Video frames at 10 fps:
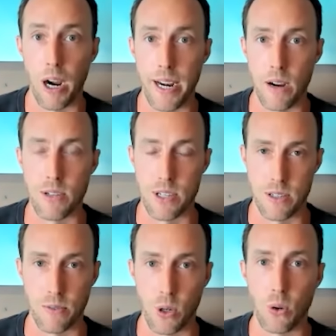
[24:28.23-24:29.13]
buying
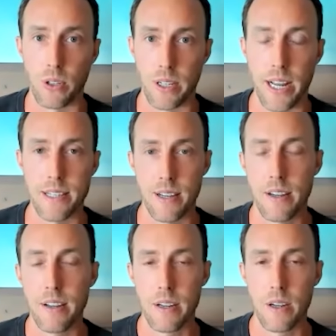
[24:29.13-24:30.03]
ounces of gold, and that's
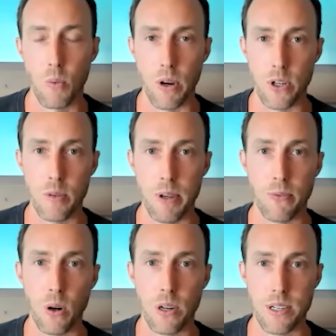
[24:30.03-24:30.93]
what you should be
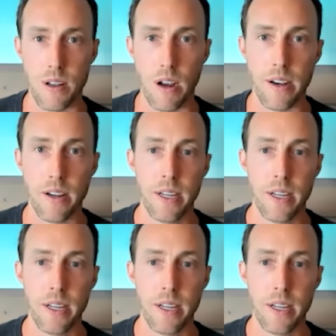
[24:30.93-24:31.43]
focused on.